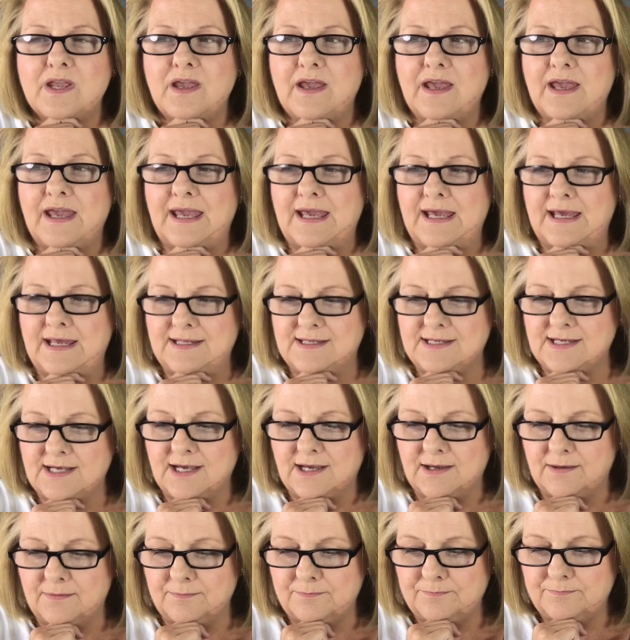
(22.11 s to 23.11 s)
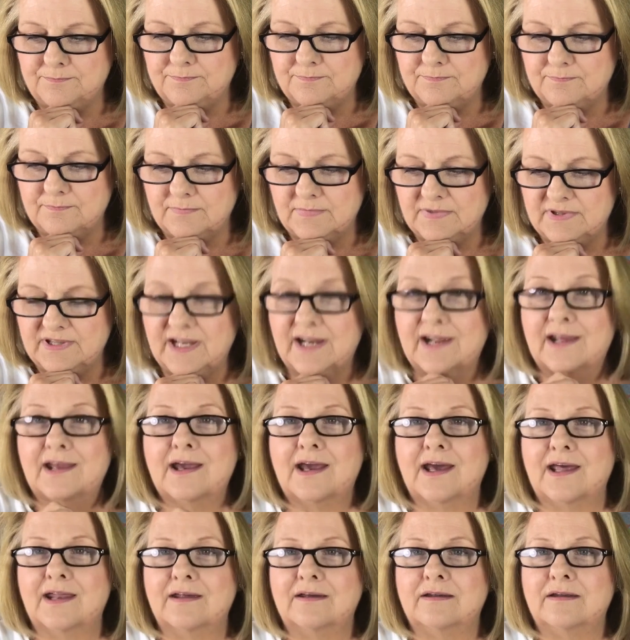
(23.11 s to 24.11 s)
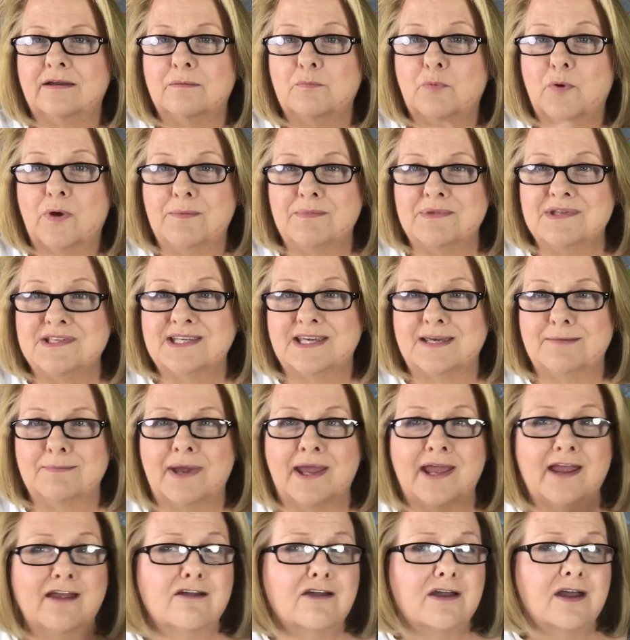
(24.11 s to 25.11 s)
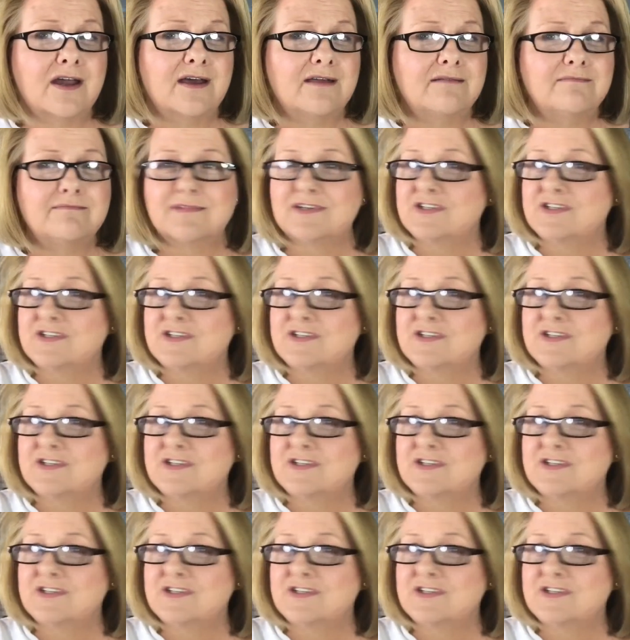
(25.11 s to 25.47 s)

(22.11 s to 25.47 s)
and then I had an appointment to get my hair cut.